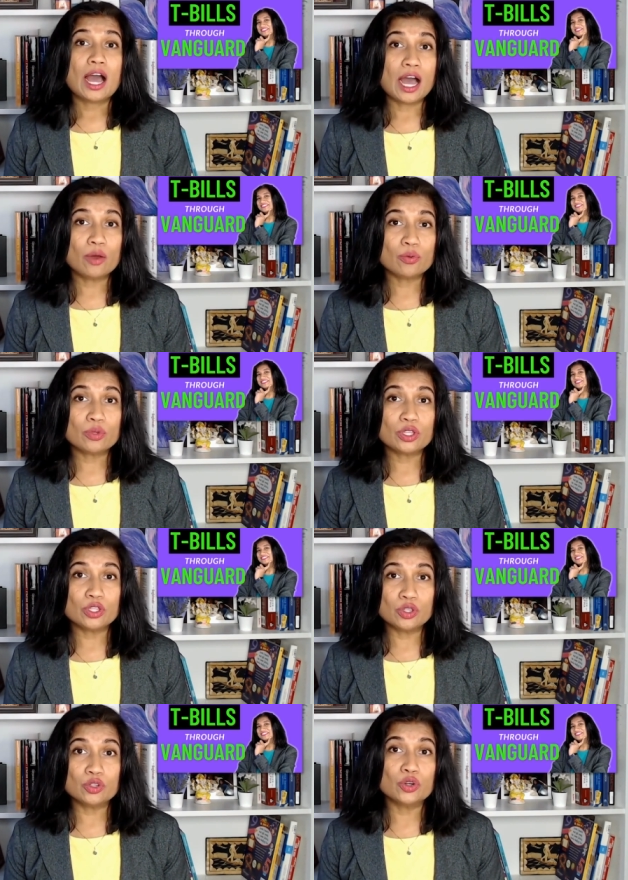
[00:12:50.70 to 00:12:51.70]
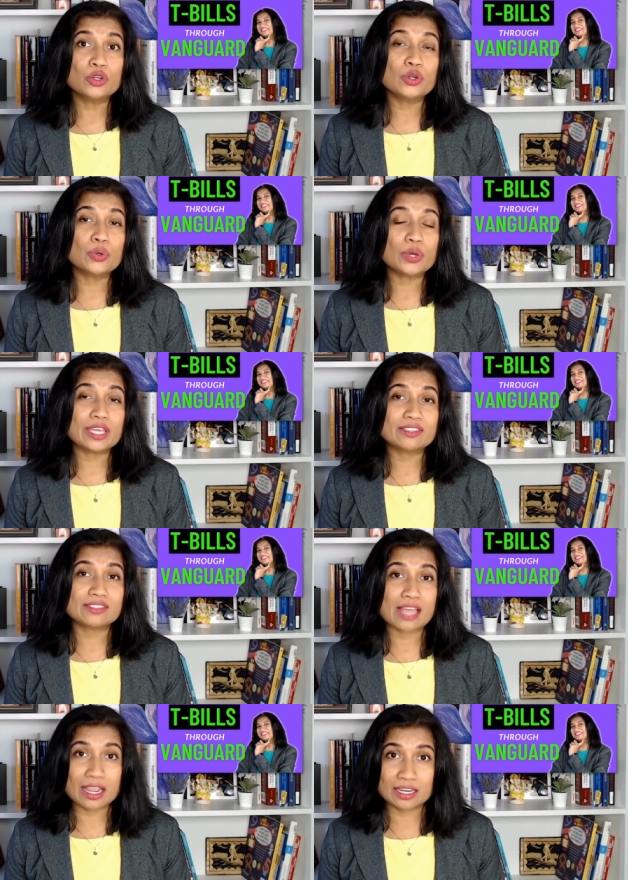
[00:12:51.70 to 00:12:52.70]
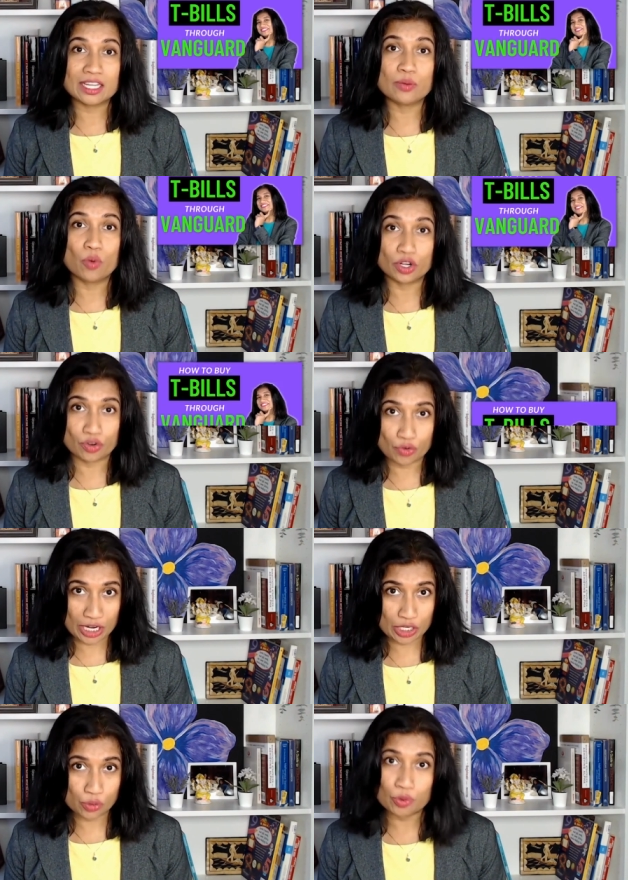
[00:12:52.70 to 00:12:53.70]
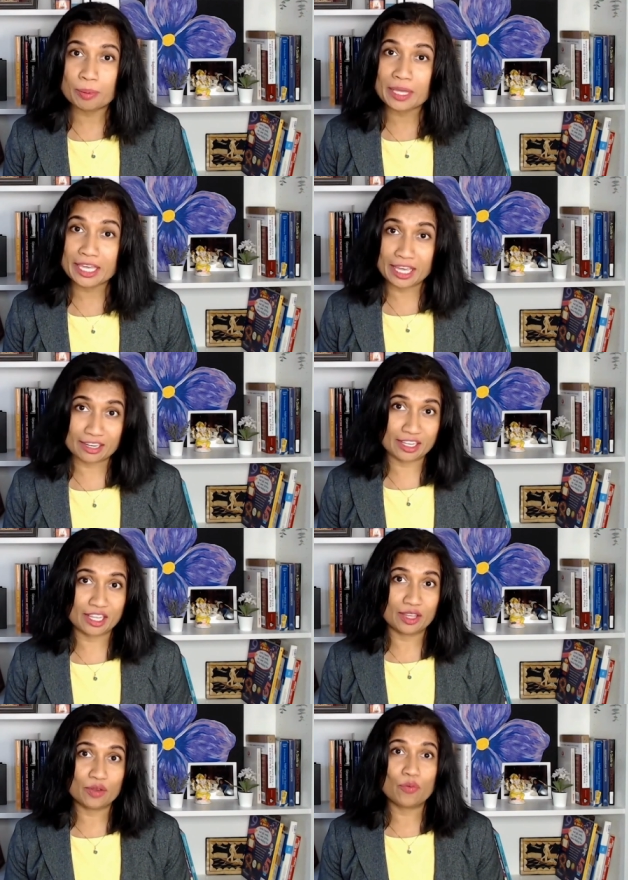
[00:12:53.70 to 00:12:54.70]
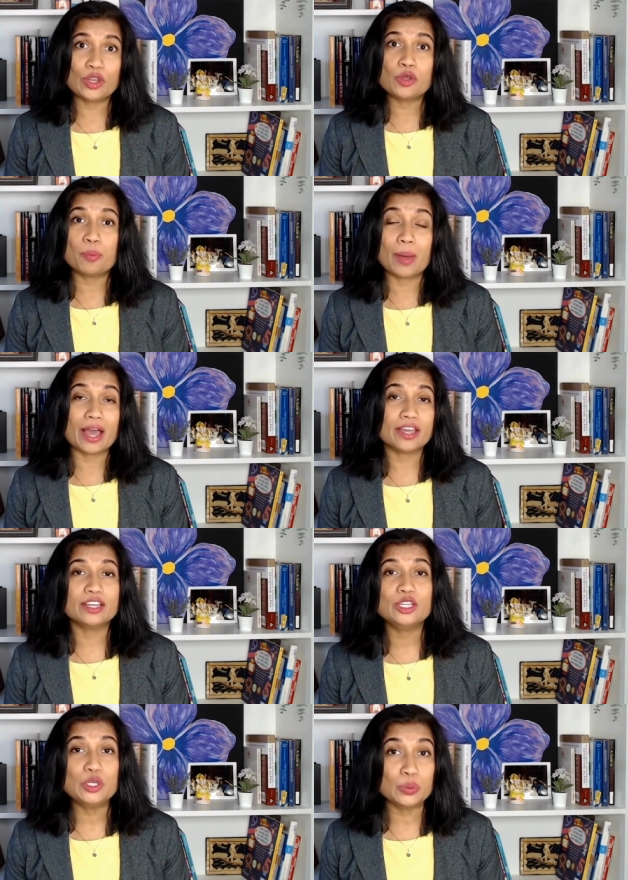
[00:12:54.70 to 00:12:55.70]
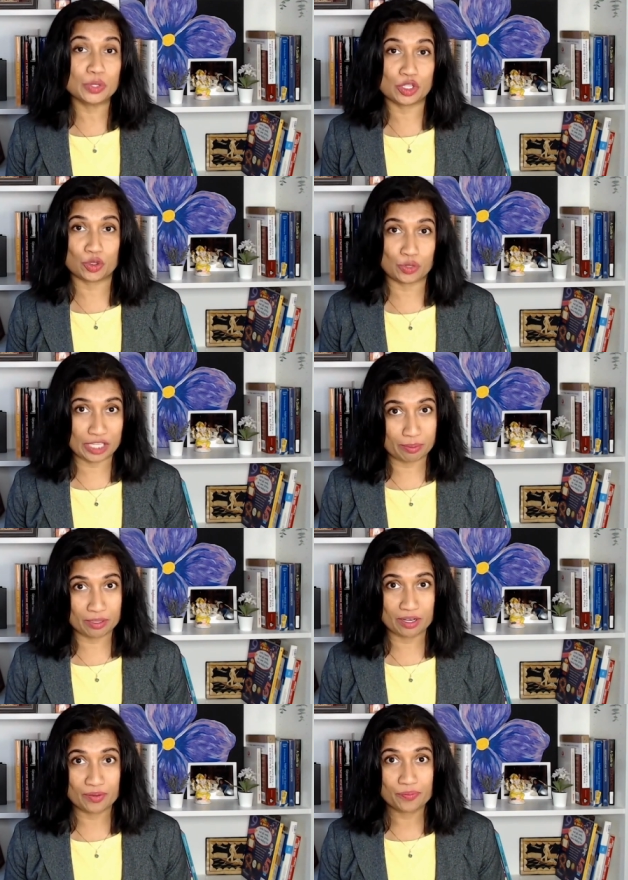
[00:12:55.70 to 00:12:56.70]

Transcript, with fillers: how you don't know exactly what rate you will be getting when you buy a new issue T-bill.